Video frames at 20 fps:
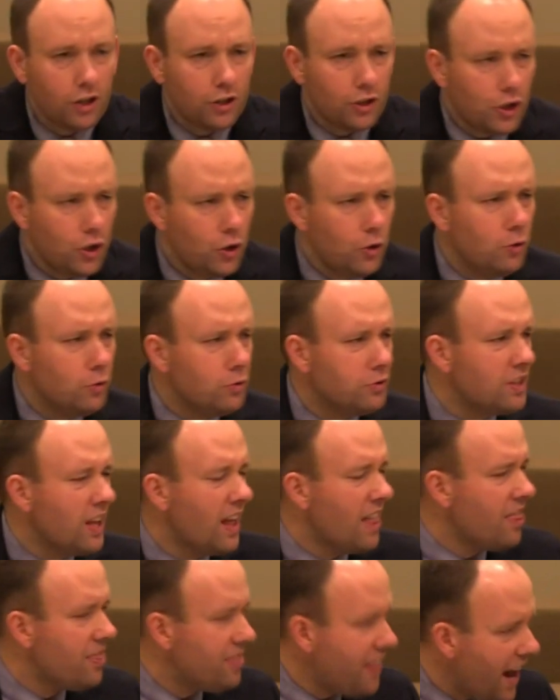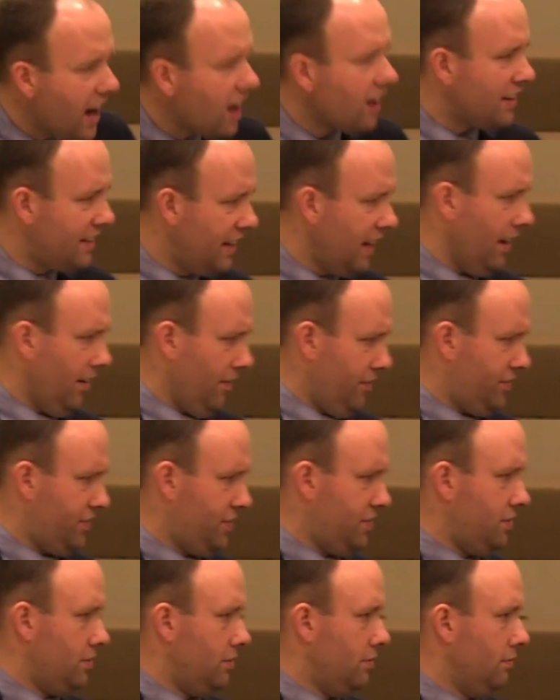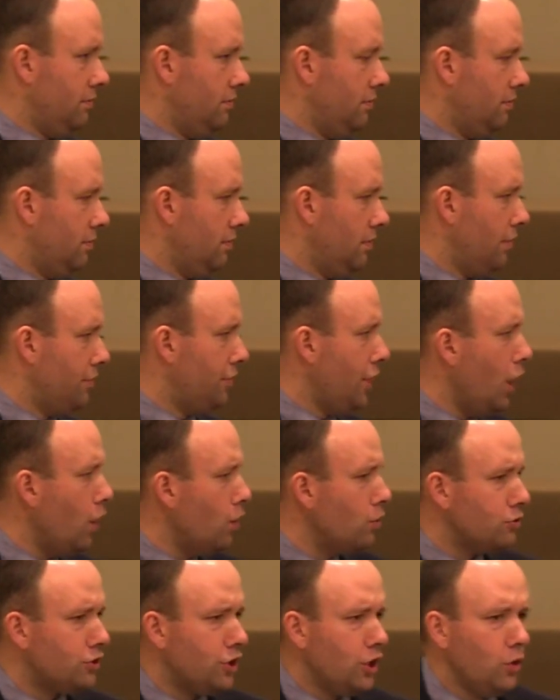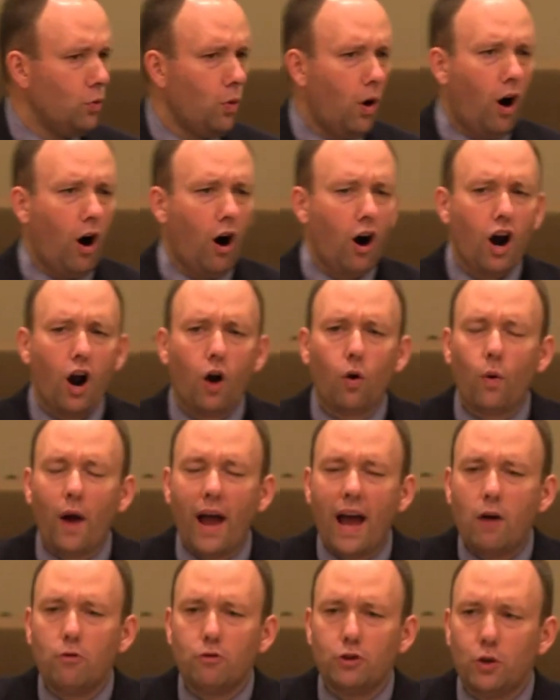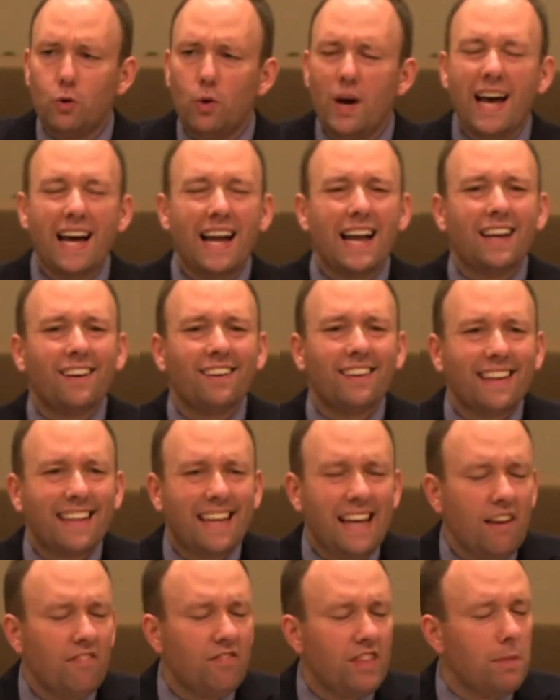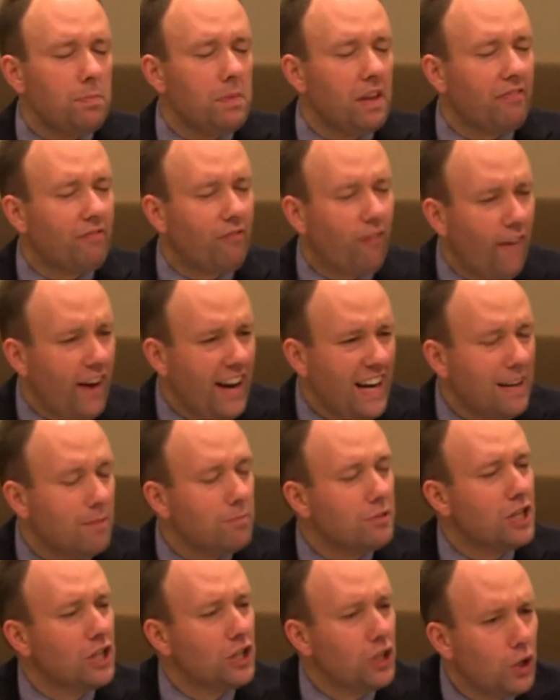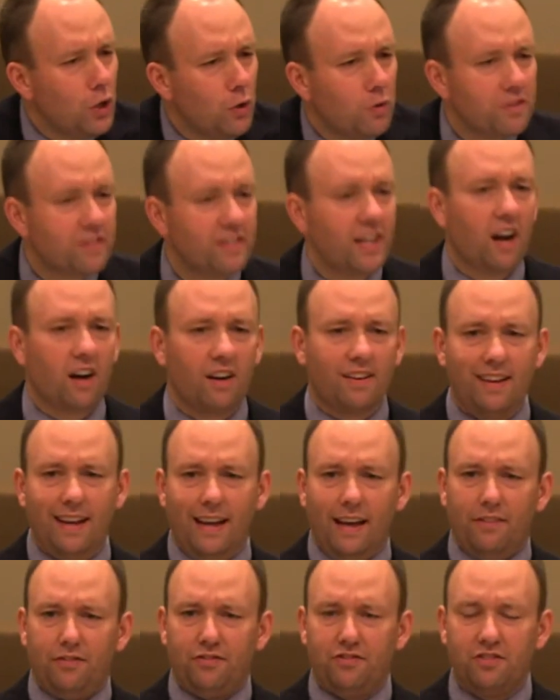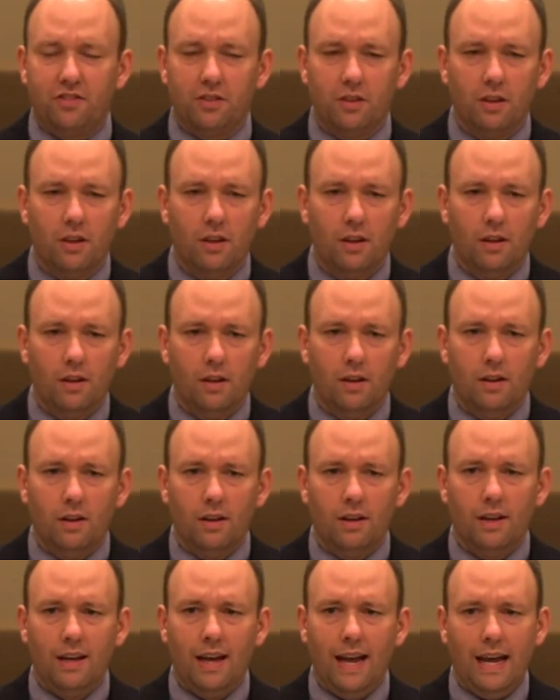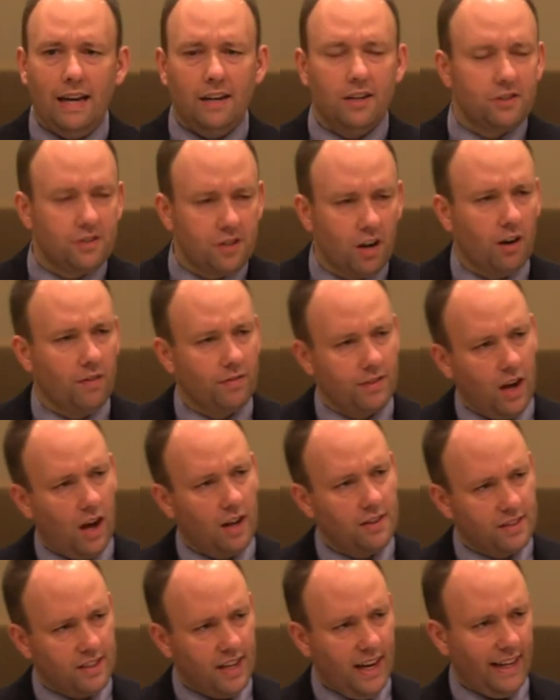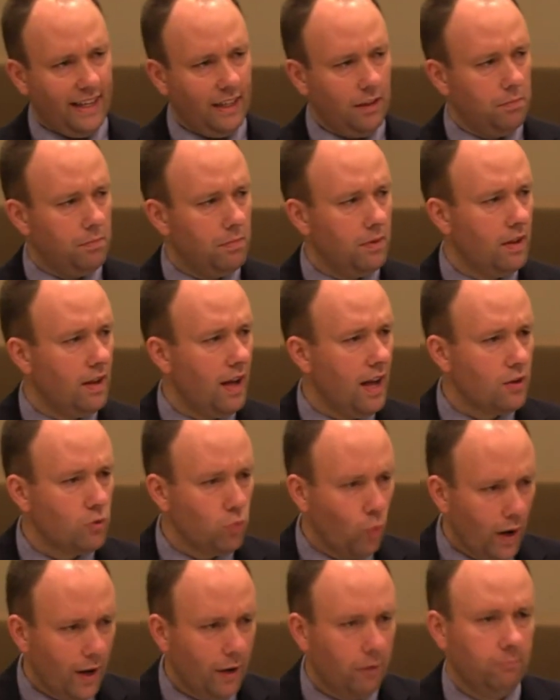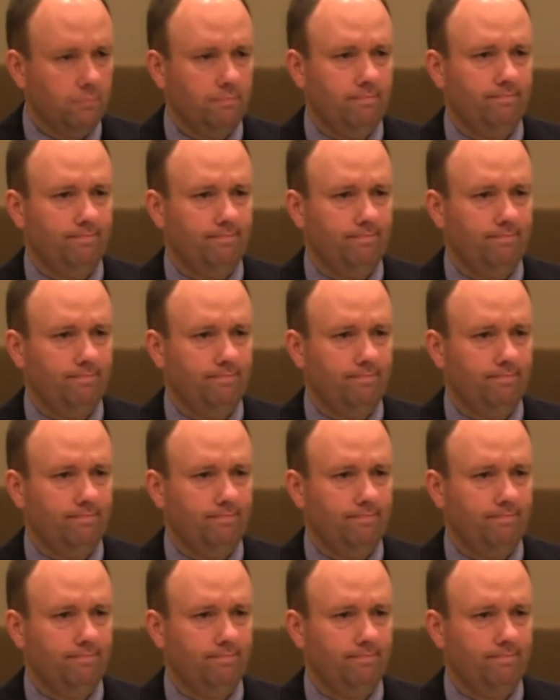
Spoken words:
use their gifts. Those who are around you, give them the freedom to use their gifts to serve God's kingdom as well.